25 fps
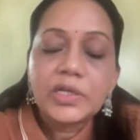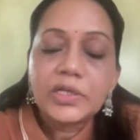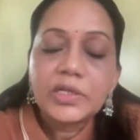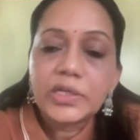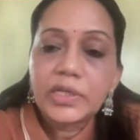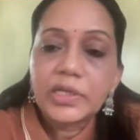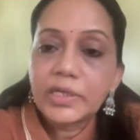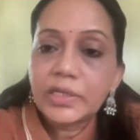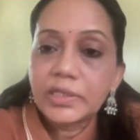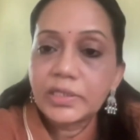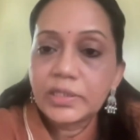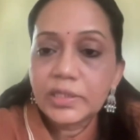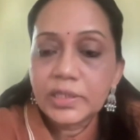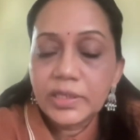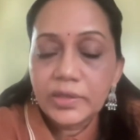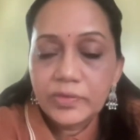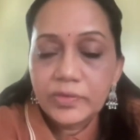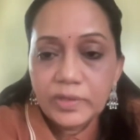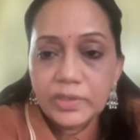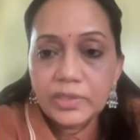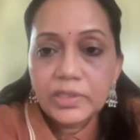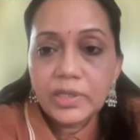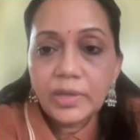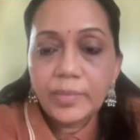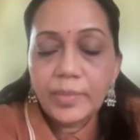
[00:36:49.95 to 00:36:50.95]
she is
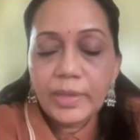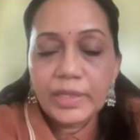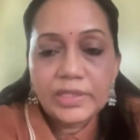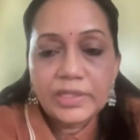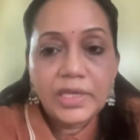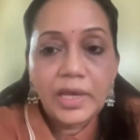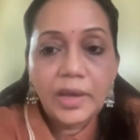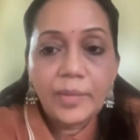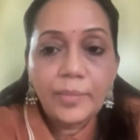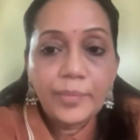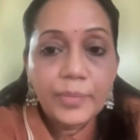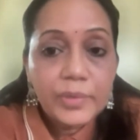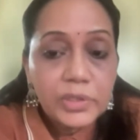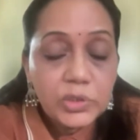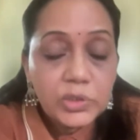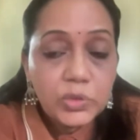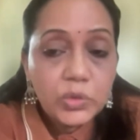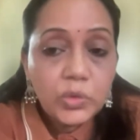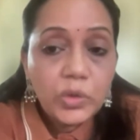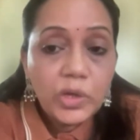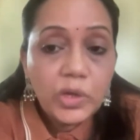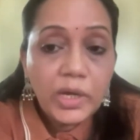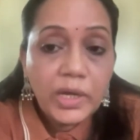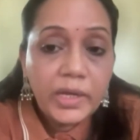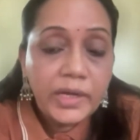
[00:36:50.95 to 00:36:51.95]
giving some
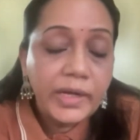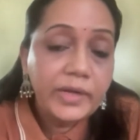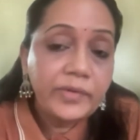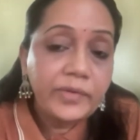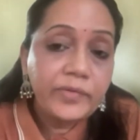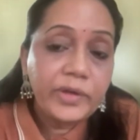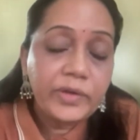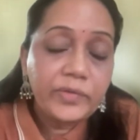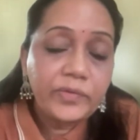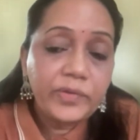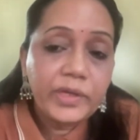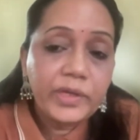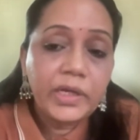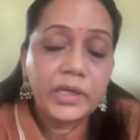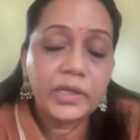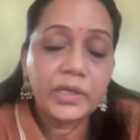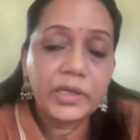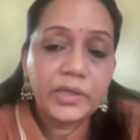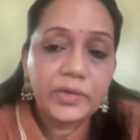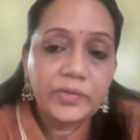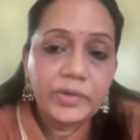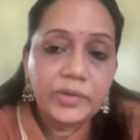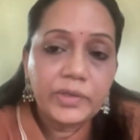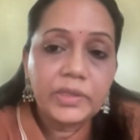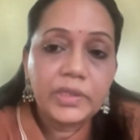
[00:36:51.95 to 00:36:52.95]
examples to her, and when we
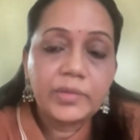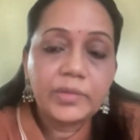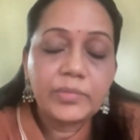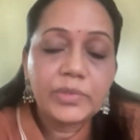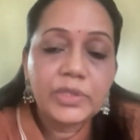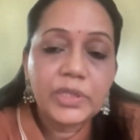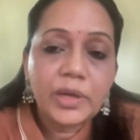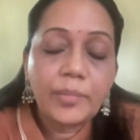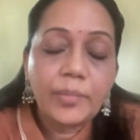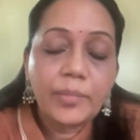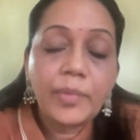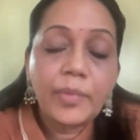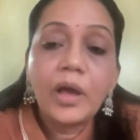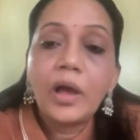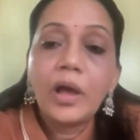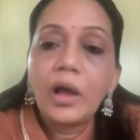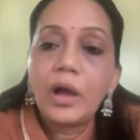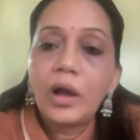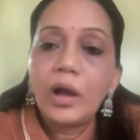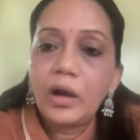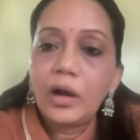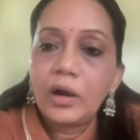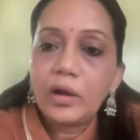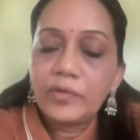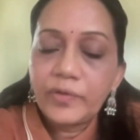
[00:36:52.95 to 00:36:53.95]
are giving them some
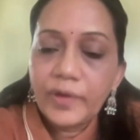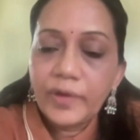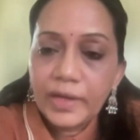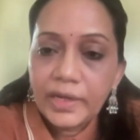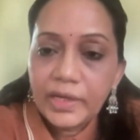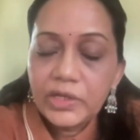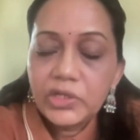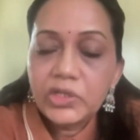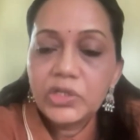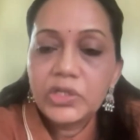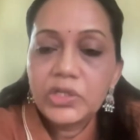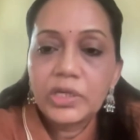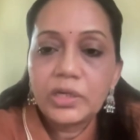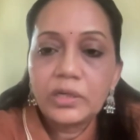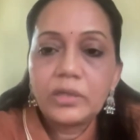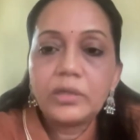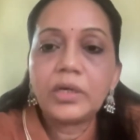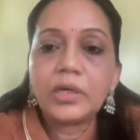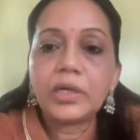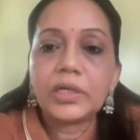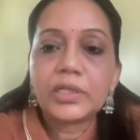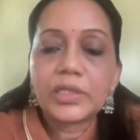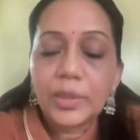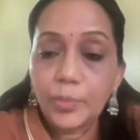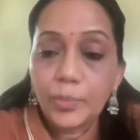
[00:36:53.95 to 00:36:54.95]

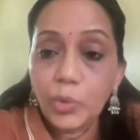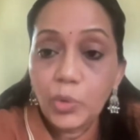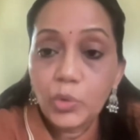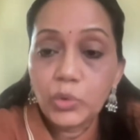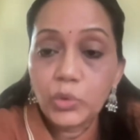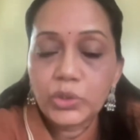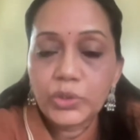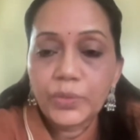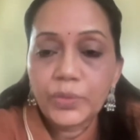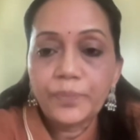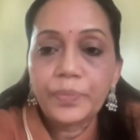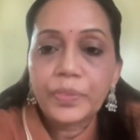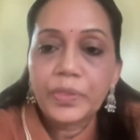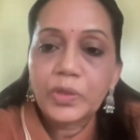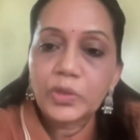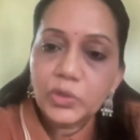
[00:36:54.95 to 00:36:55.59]
financial support,